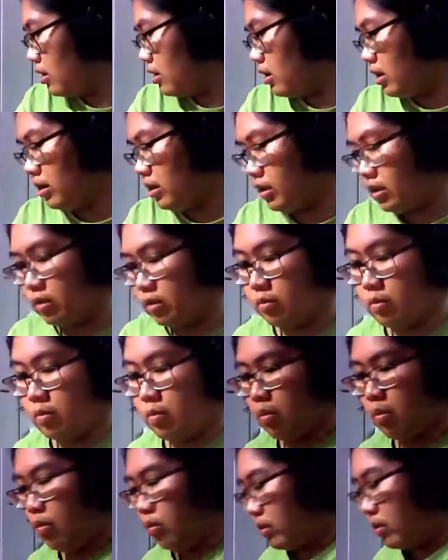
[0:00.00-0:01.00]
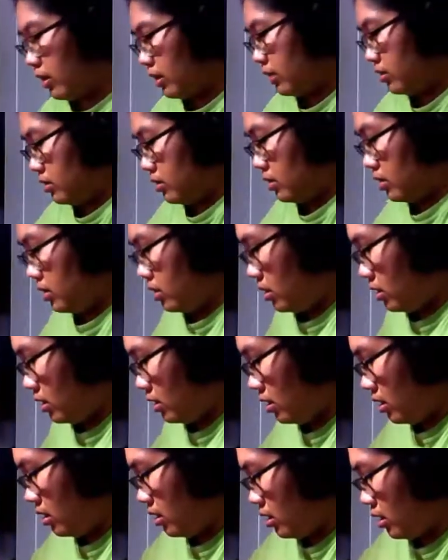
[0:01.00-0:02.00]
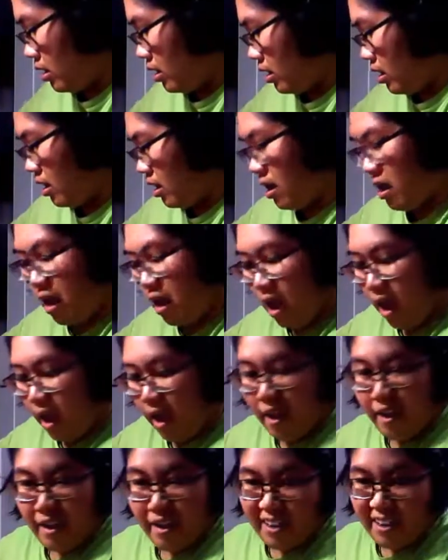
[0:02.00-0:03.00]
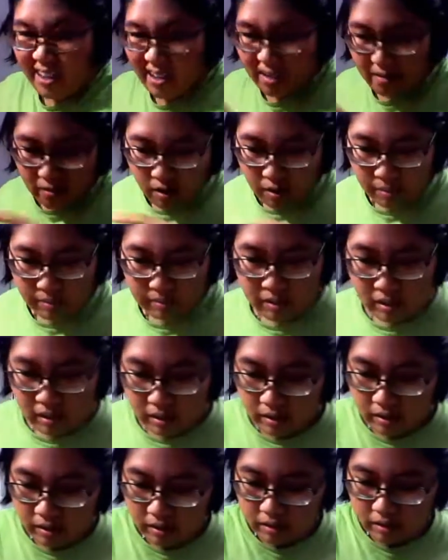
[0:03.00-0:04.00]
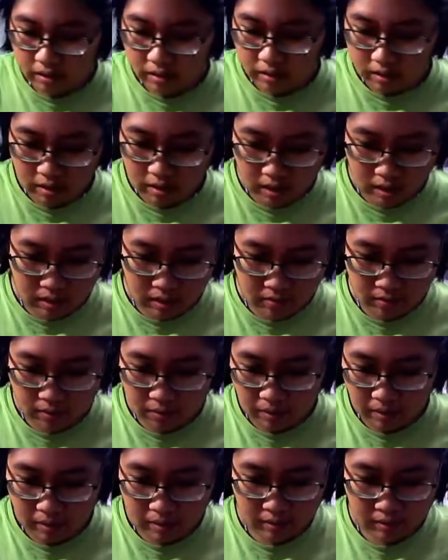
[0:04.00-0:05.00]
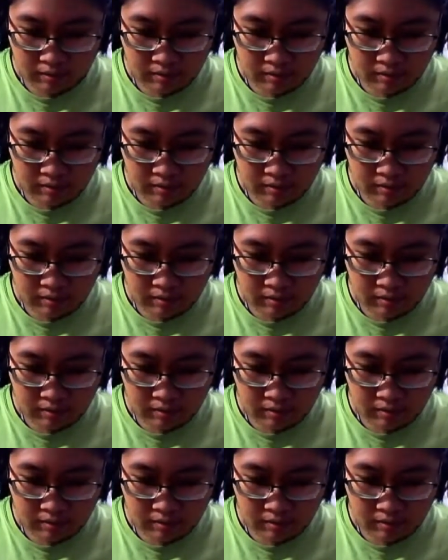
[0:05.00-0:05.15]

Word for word: And then we'll get the ramune out of the way.